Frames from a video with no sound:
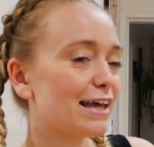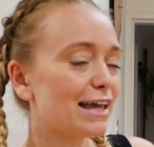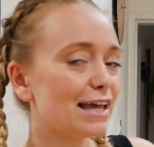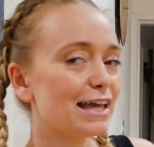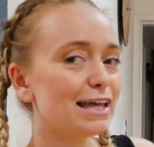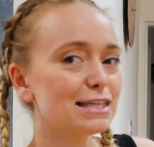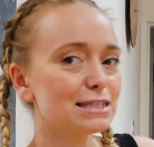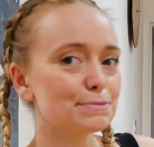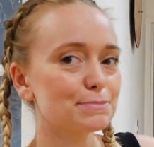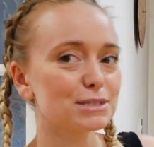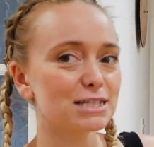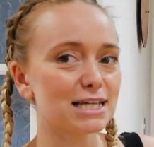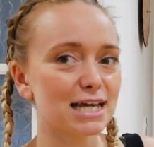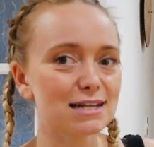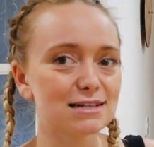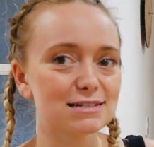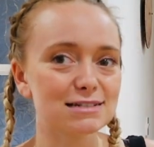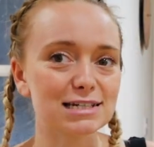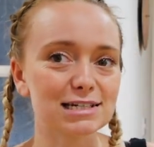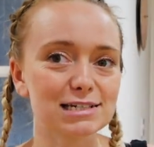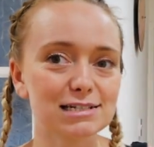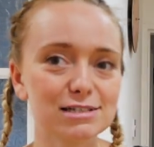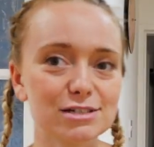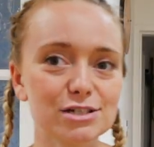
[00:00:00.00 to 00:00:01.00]
is
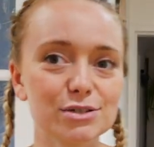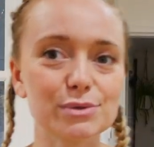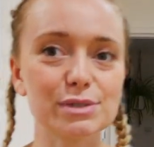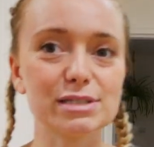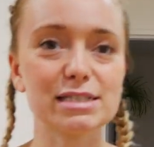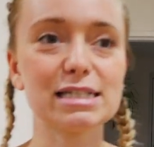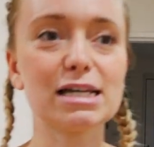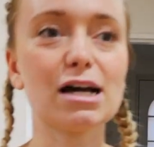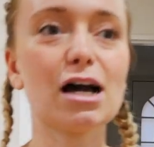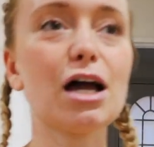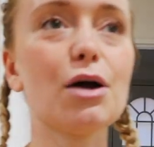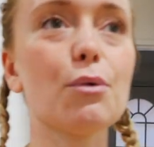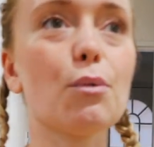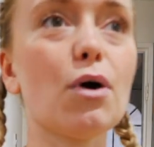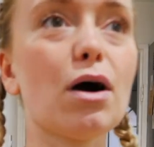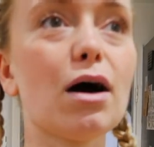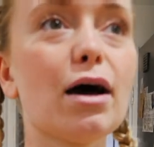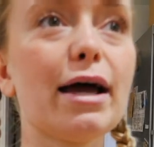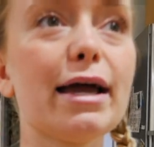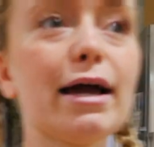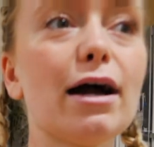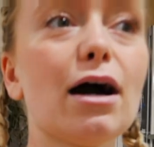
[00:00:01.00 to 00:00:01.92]
potentially to do a DIY